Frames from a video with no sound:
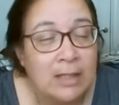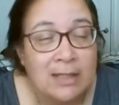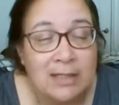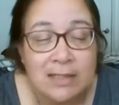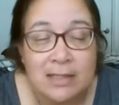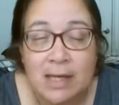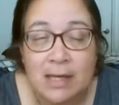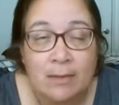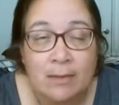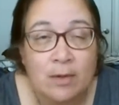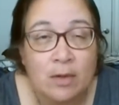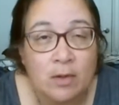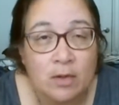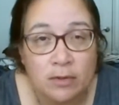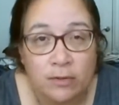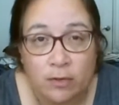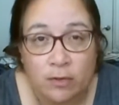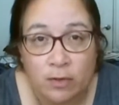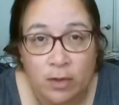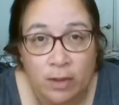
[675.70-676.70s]
The same
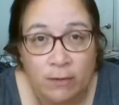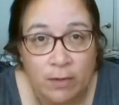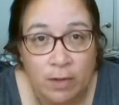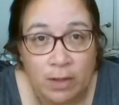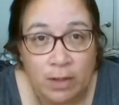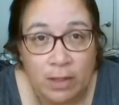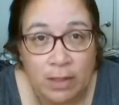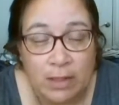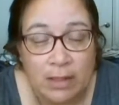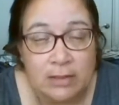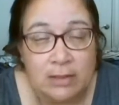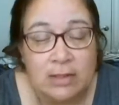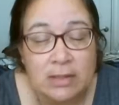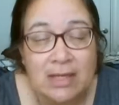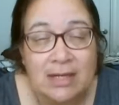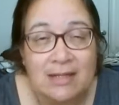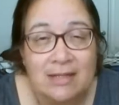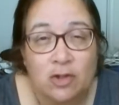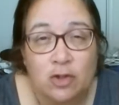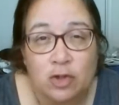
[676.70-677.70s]
goes for everything else
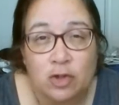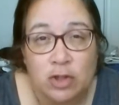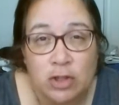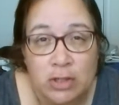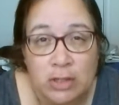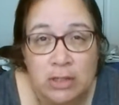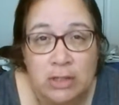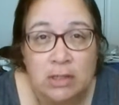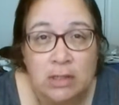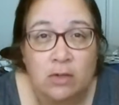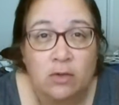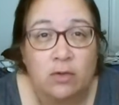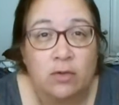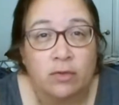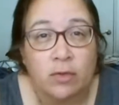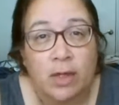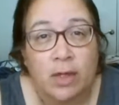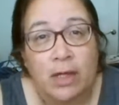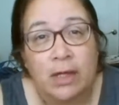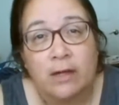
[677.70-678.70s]
that is artistic or
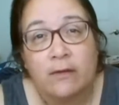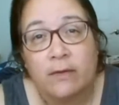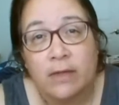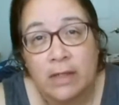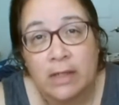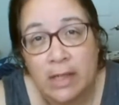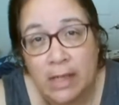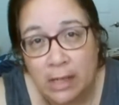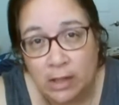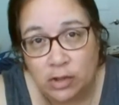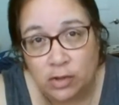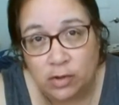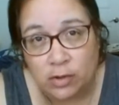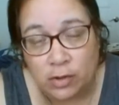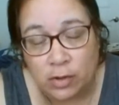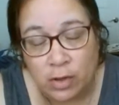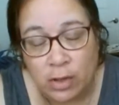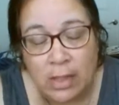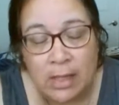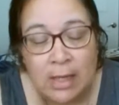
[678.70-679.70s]
creative in
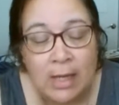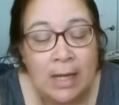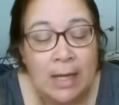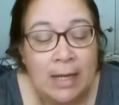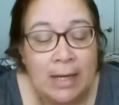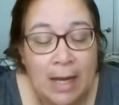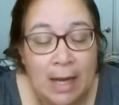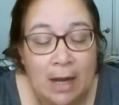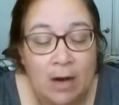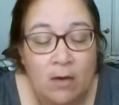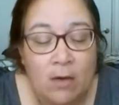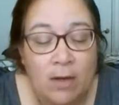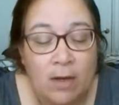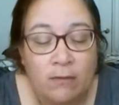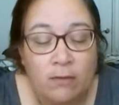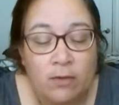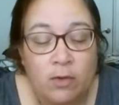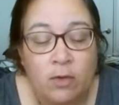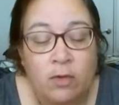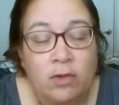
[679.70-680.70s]
nature. Now,
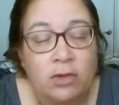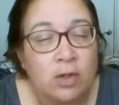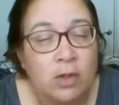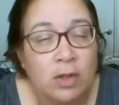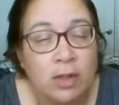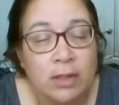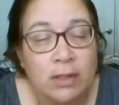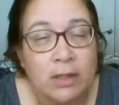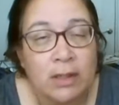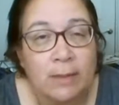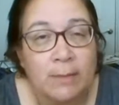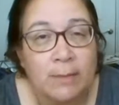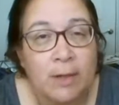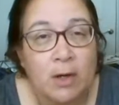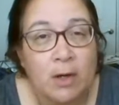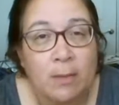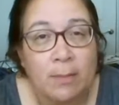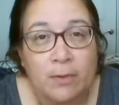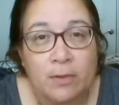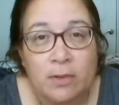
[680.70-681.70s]
if you're talking
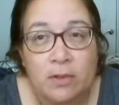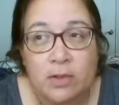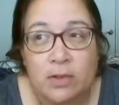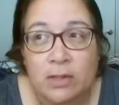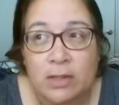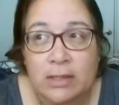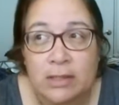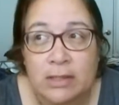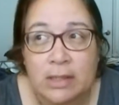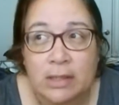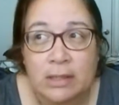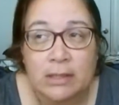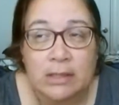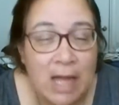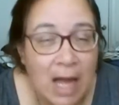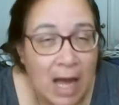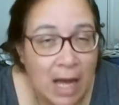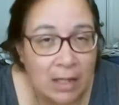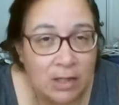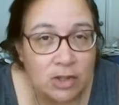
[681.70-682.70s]
about a person that's a
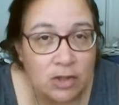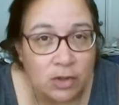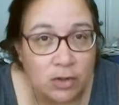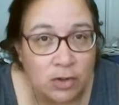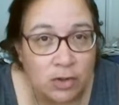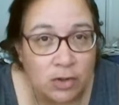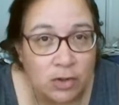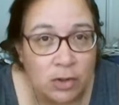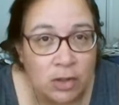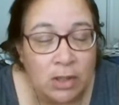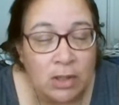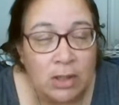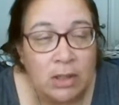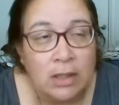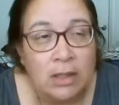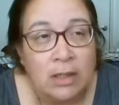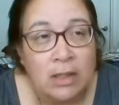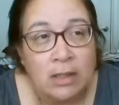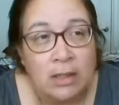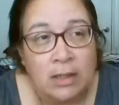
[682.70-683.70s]
doctor,
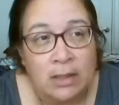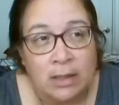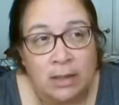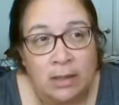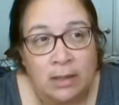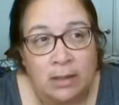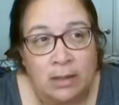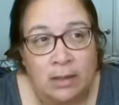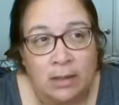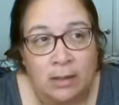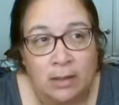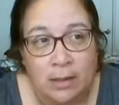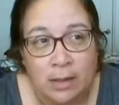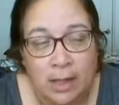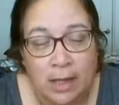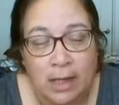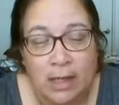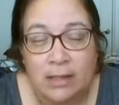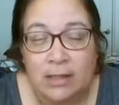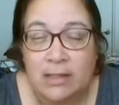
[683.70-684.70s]

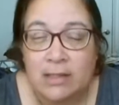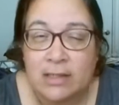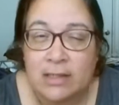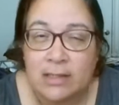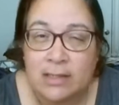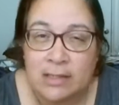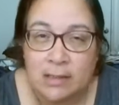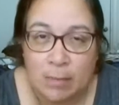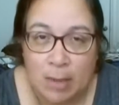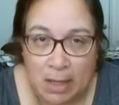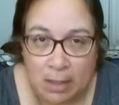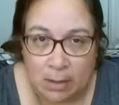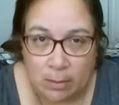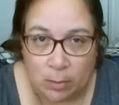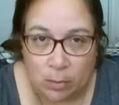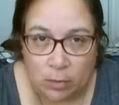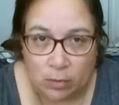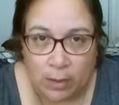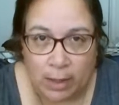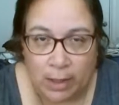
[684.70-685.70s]
and this is
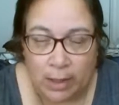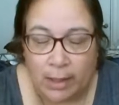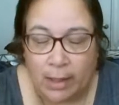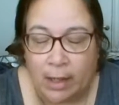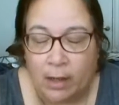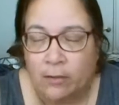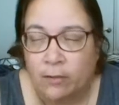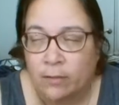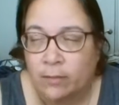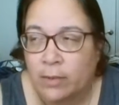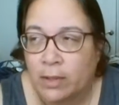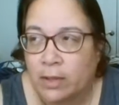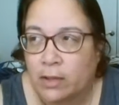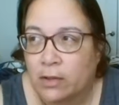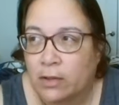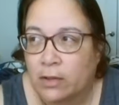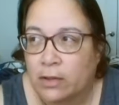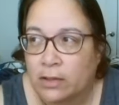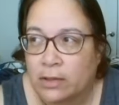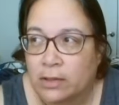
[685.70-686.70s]
debatable right now
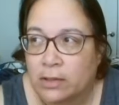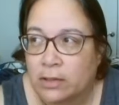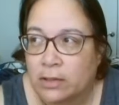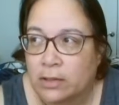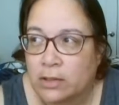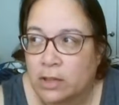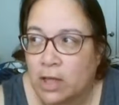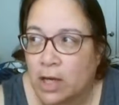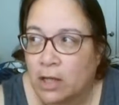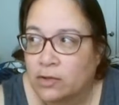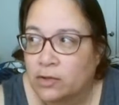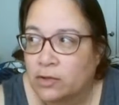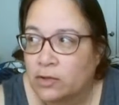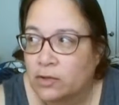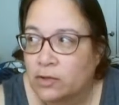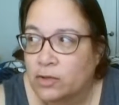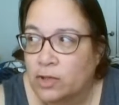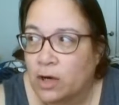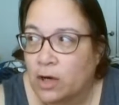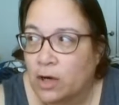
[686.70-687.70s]
because
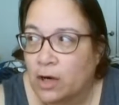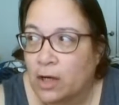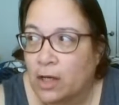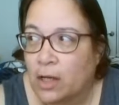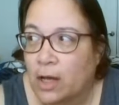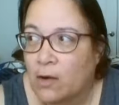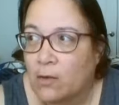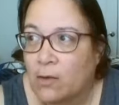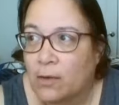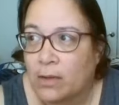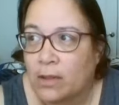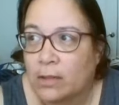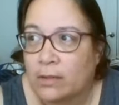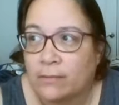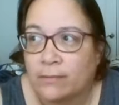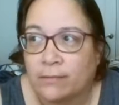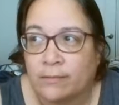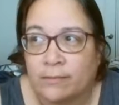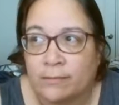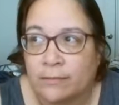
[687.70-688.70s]
doctors are
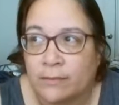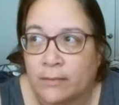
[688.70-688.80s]
allowing